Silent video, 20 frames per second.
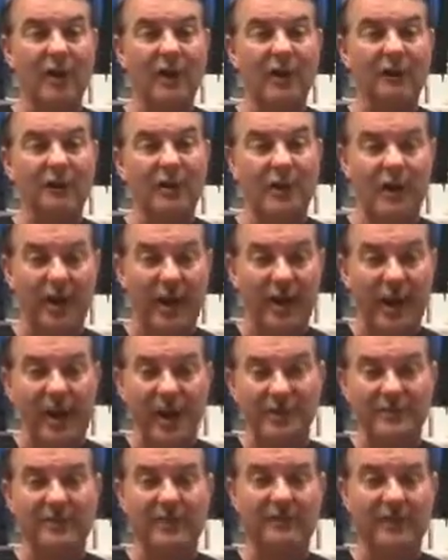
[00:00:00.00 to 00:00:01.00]
Take
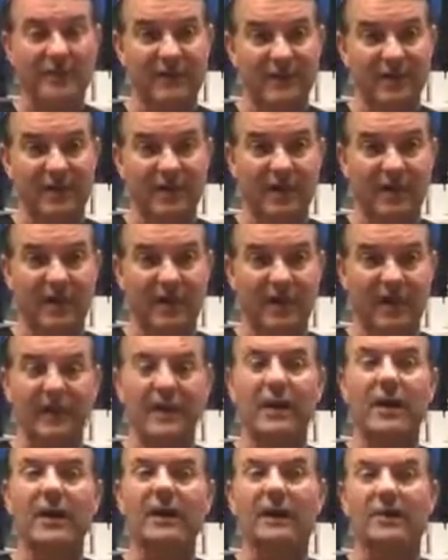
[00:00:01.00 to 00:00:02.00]
antacids, they feel better, and then
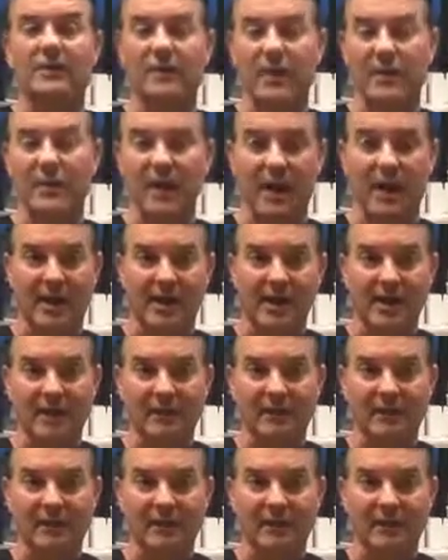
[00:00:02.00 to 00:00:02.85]
it comes right back again.